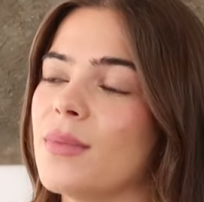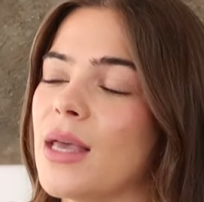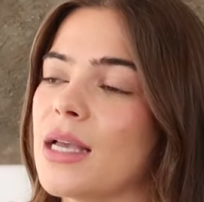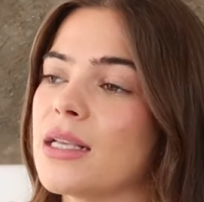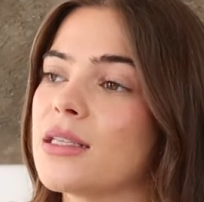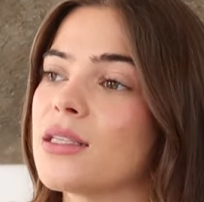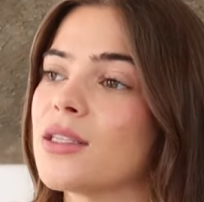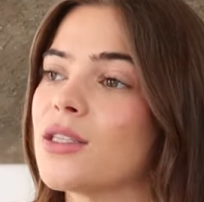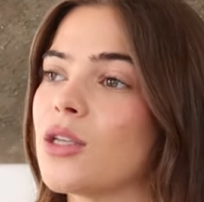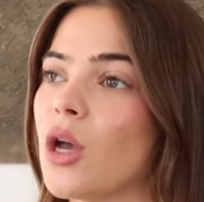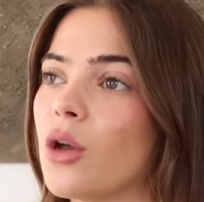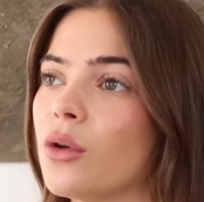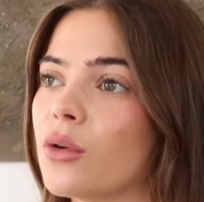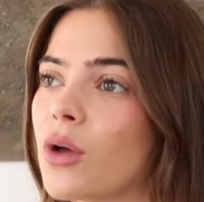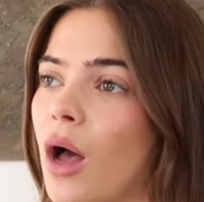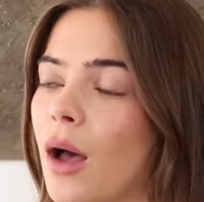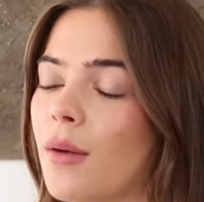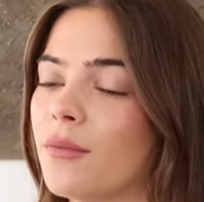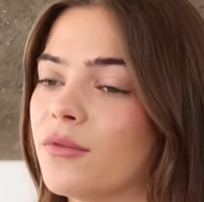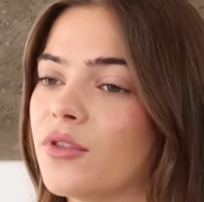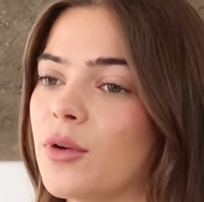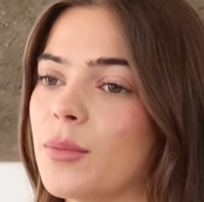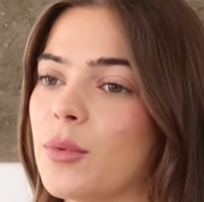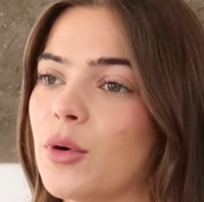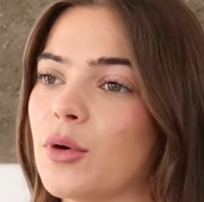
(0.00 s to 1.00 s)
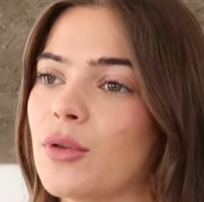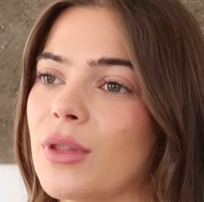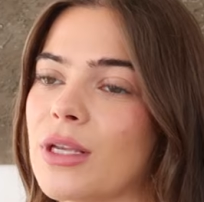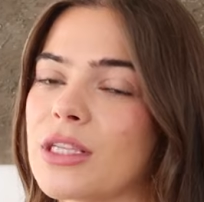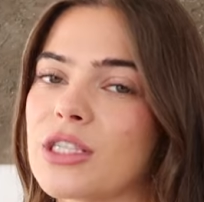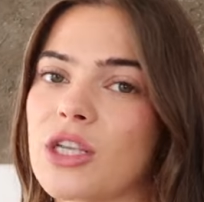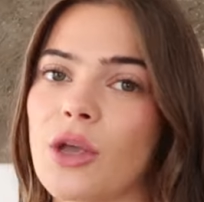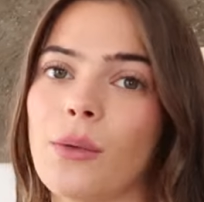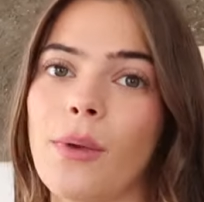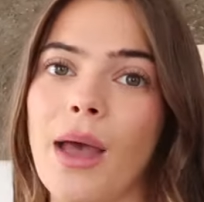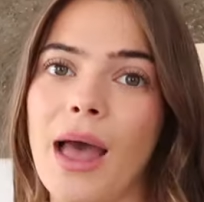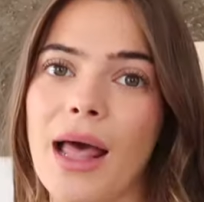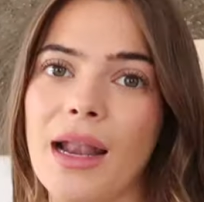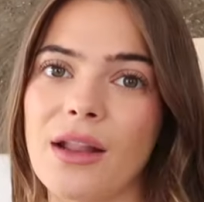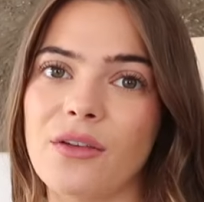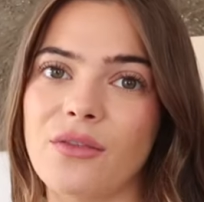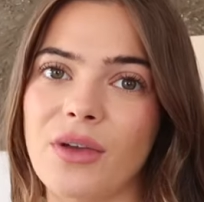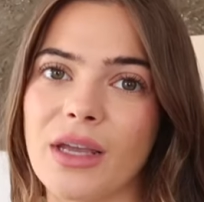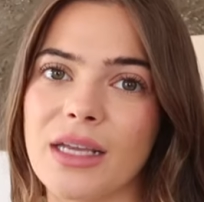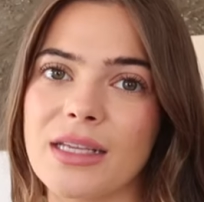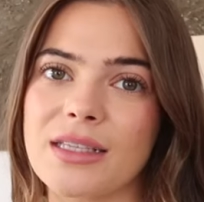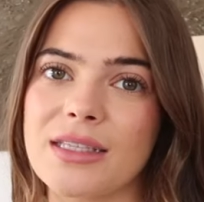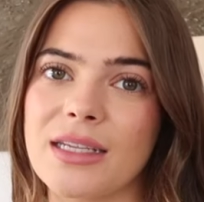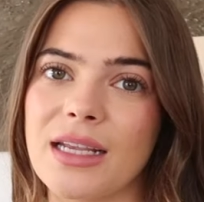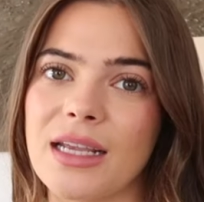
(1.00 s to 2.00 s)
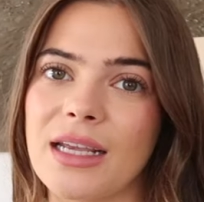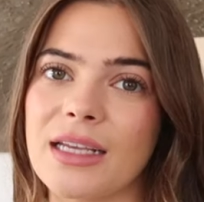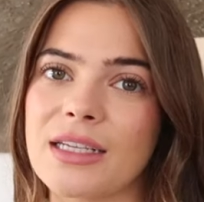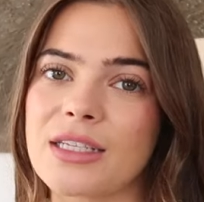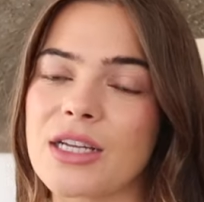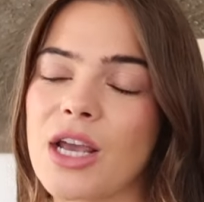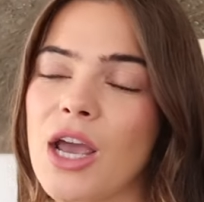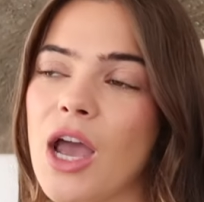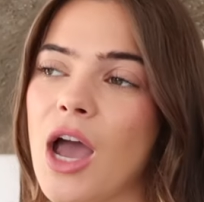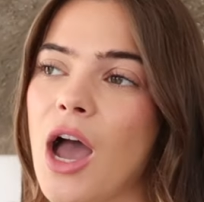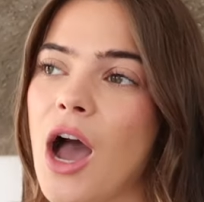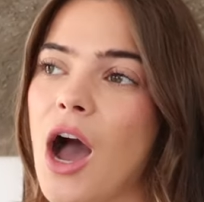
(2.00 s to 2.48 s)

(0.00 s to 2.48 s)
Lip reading: They're so comfortable, they're so elevated.